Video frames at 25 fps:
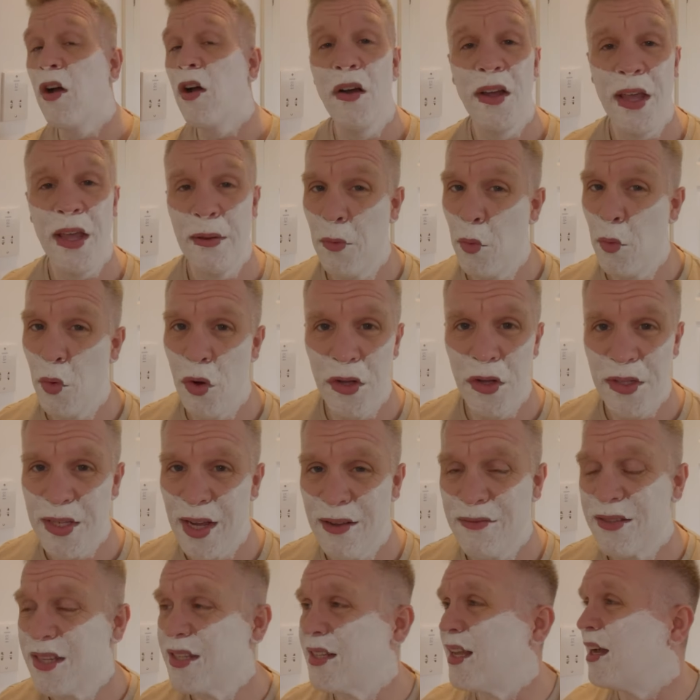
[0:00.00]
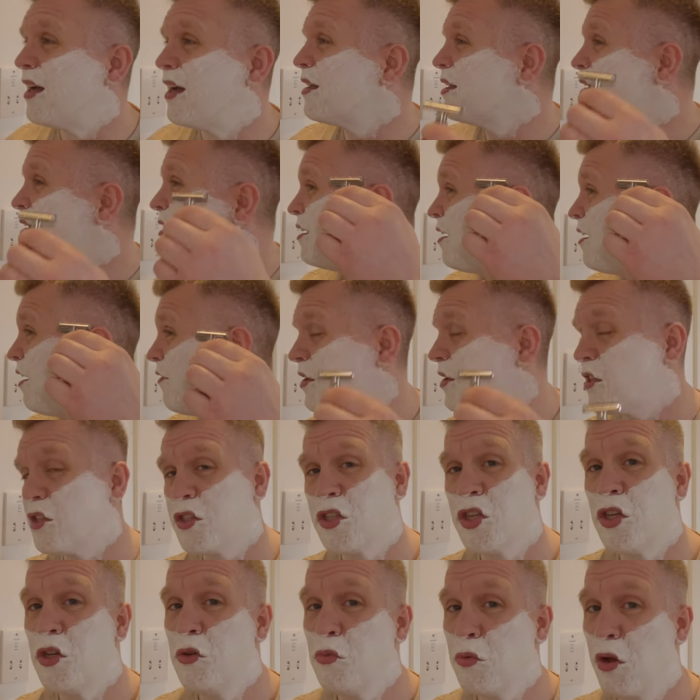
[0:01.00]
can't get my words out today. I've had
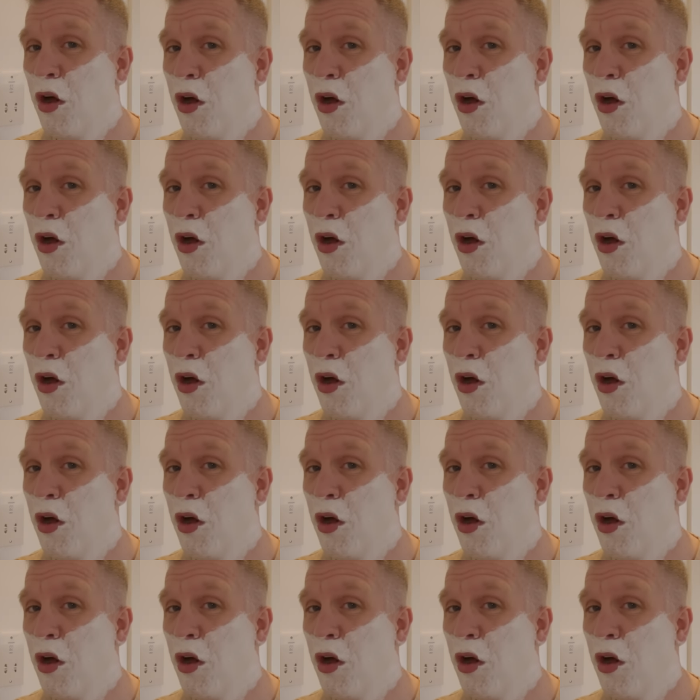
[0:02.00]
two